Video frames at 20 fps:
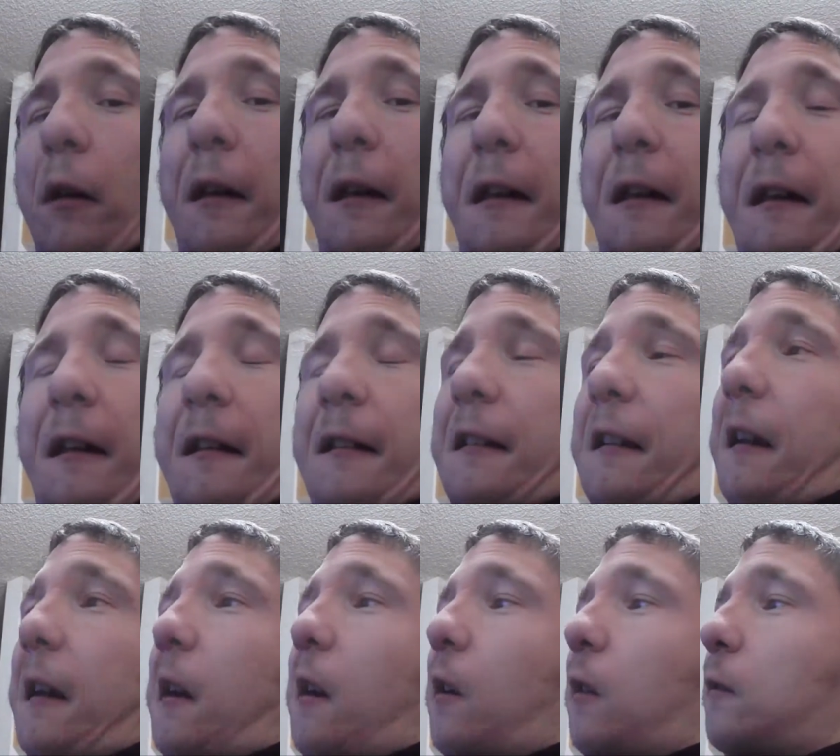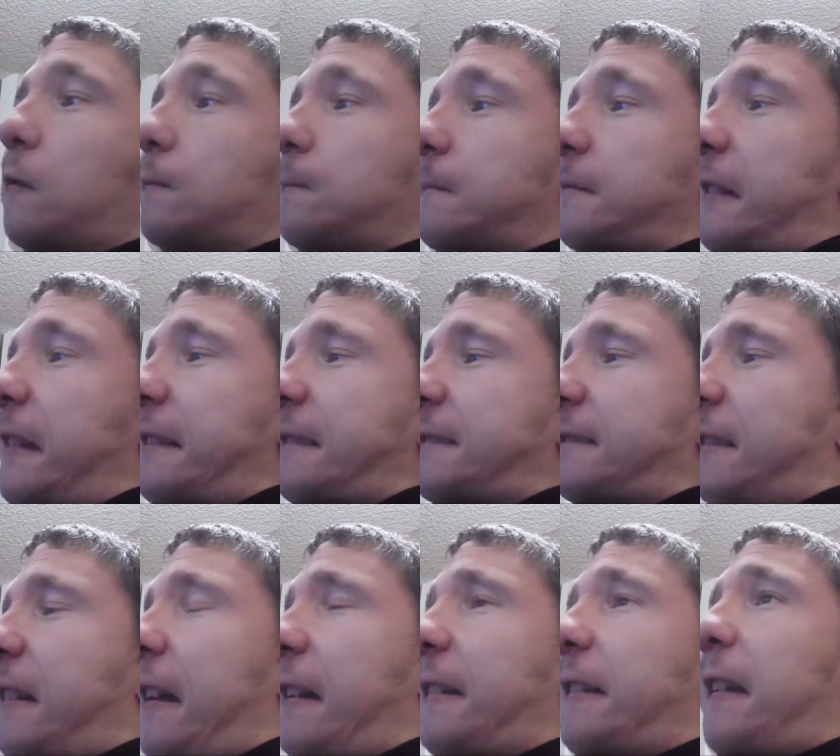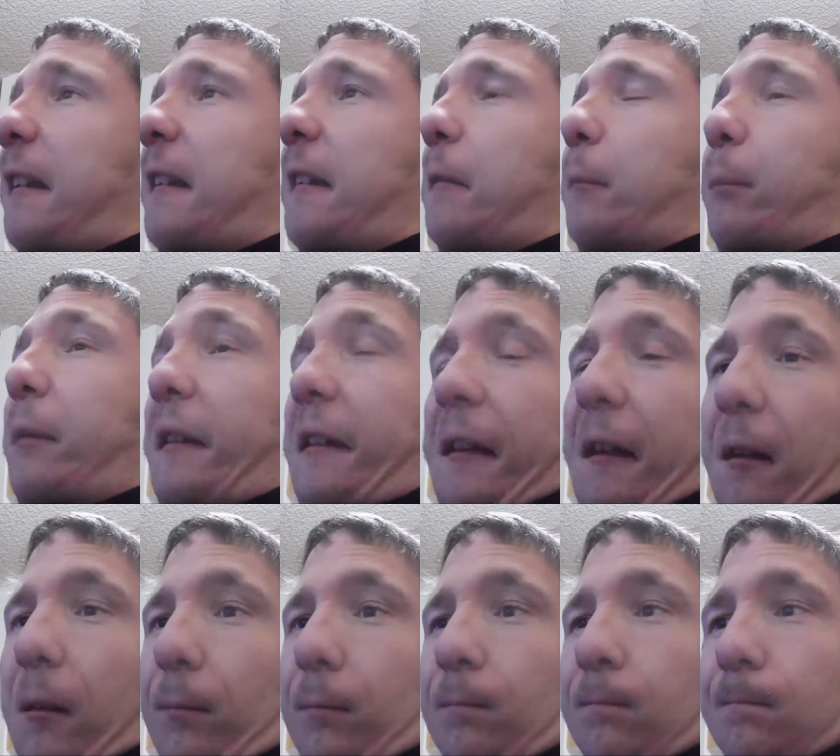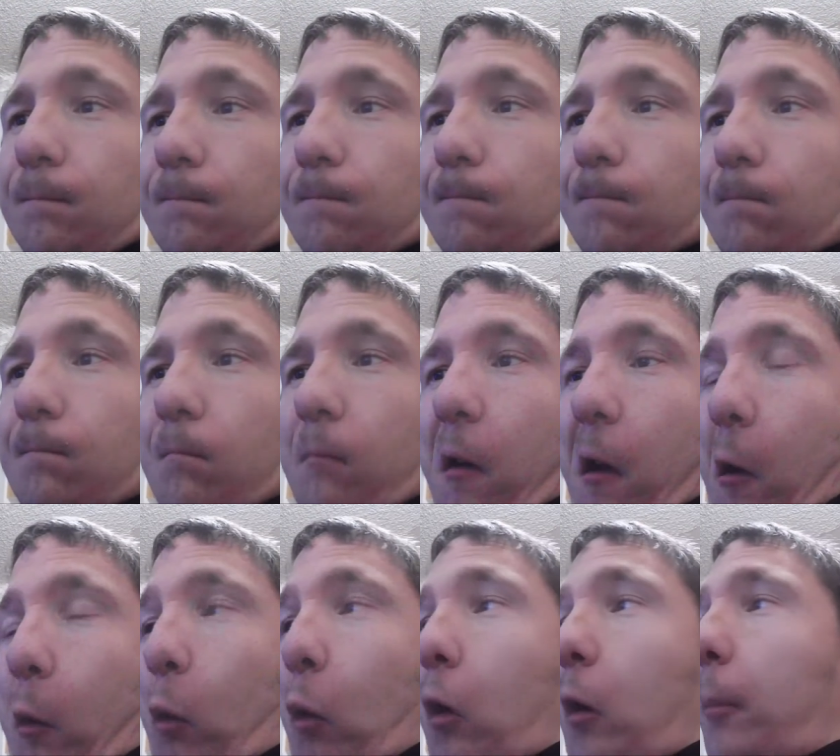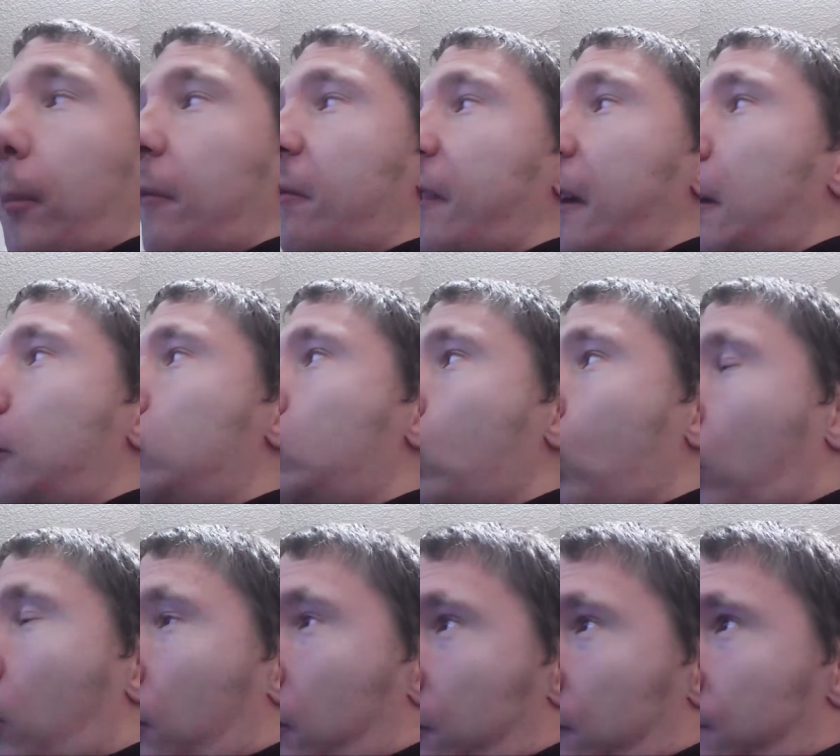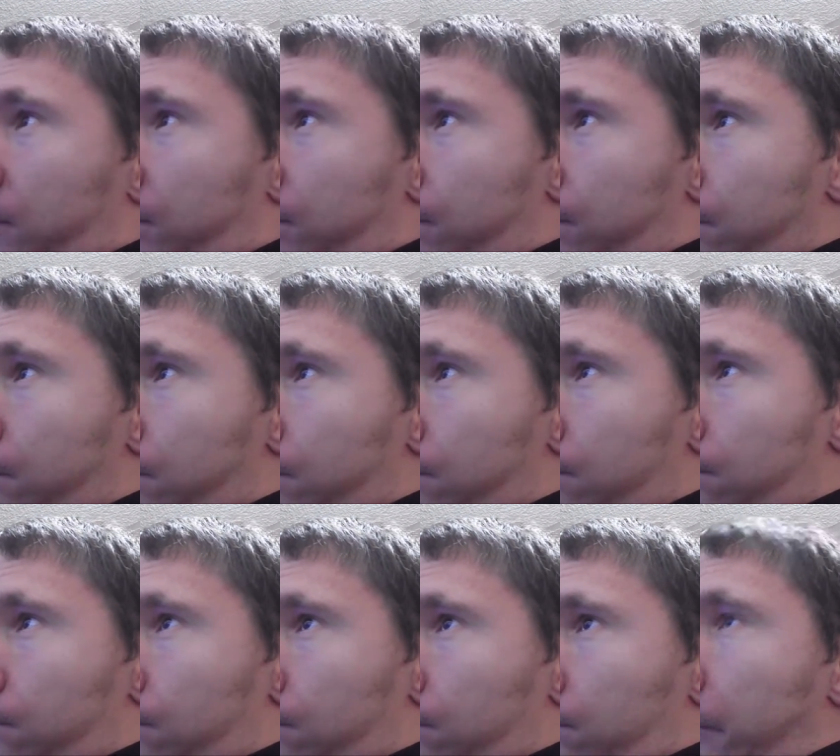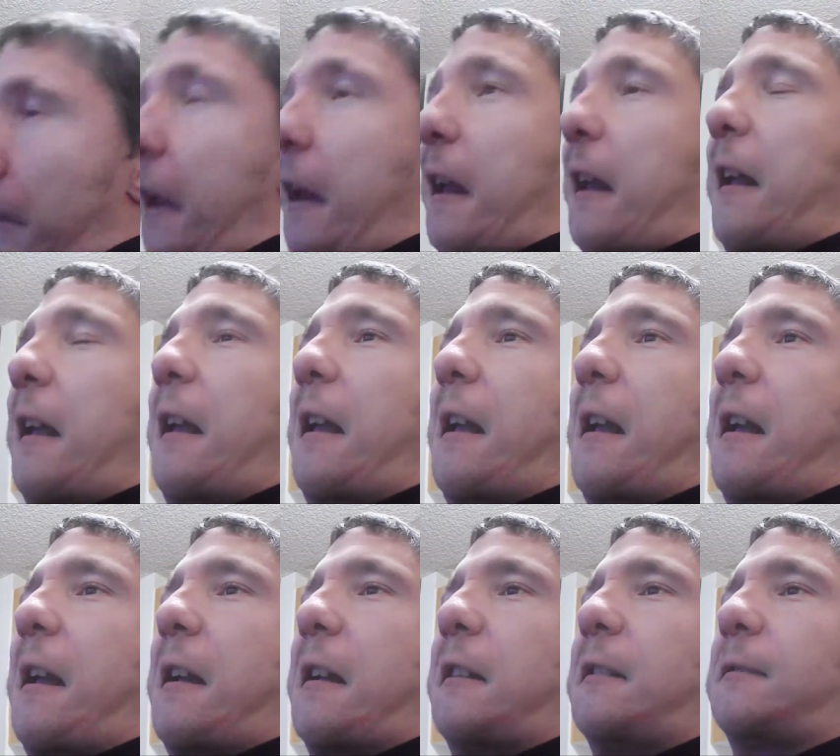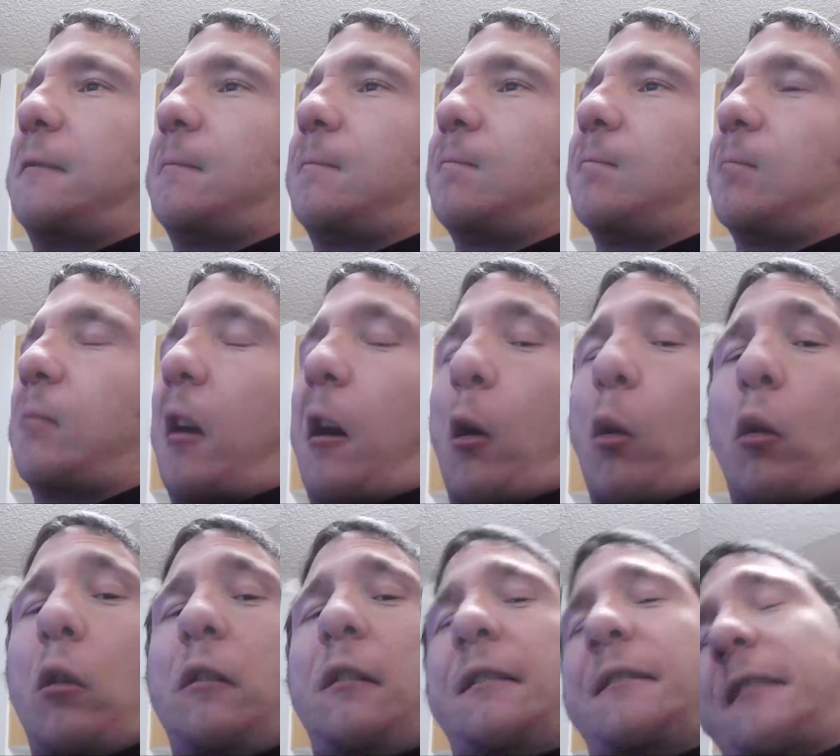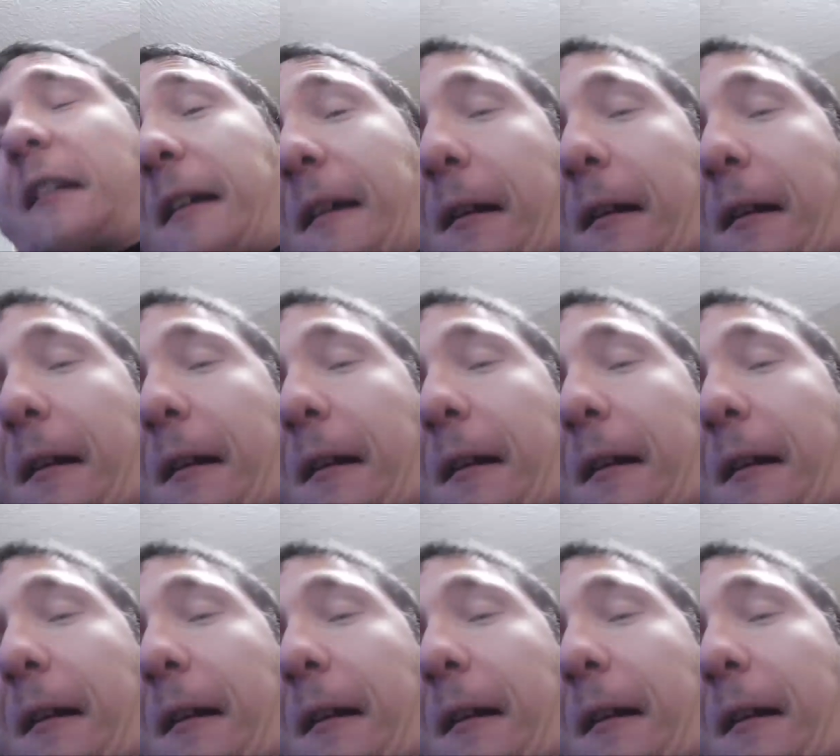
it is now 6.19 p.m. I woke around 1. And I want to say I